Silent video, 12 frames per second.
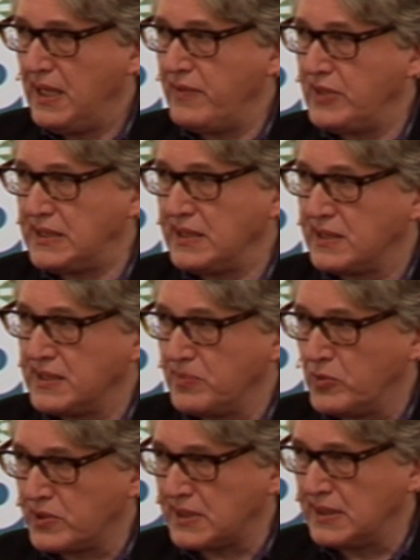Everything is
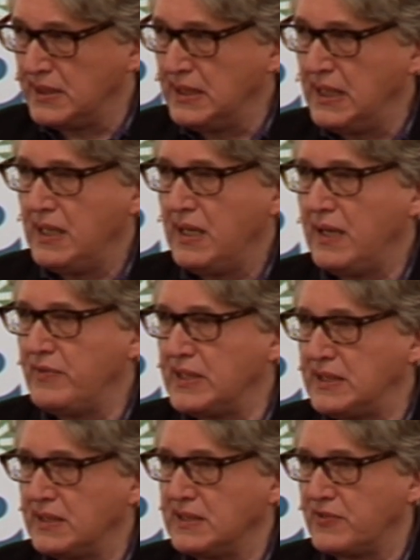mortal,
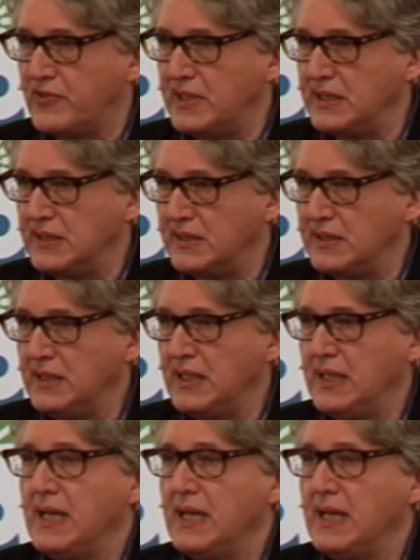everything is final,